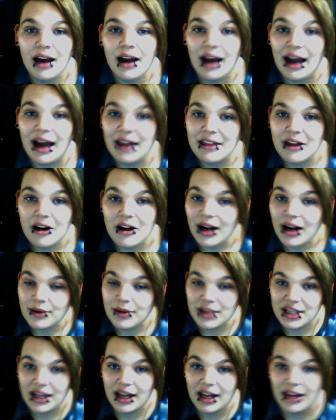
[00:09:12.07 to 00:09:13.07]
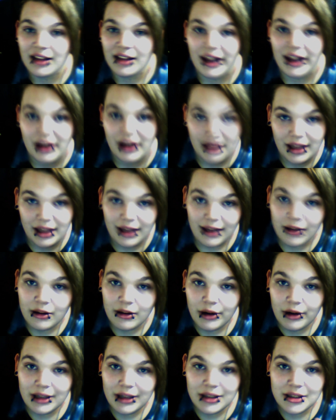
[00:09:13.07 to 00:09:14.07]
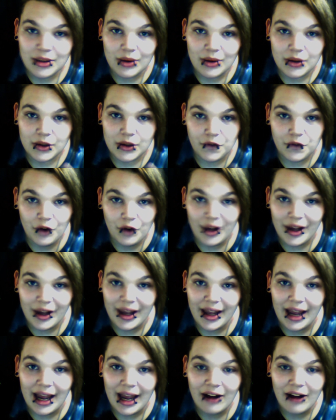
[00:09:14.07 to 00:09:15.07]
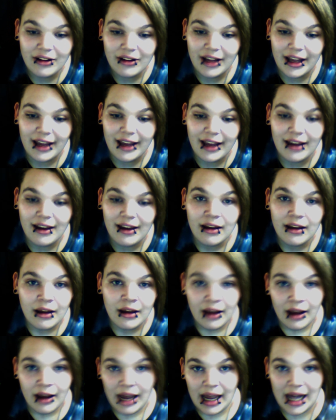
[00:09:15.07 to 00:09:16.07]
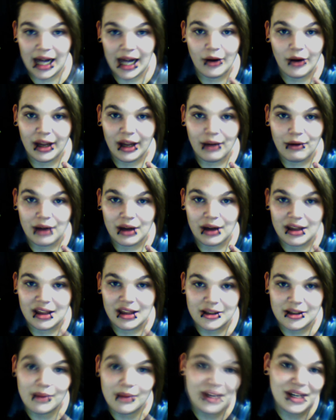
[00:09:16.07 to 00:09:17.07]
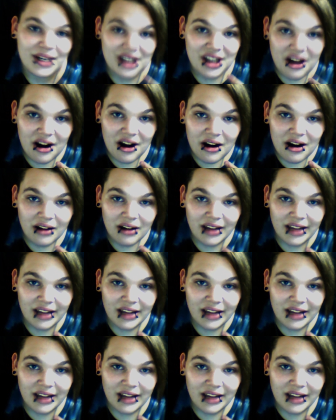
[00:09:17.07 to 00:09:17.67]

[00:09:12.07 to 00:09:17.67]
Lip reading: I thought I was getting like a keloid, so I was freaking out, like, how do I get rid of this on my tongue?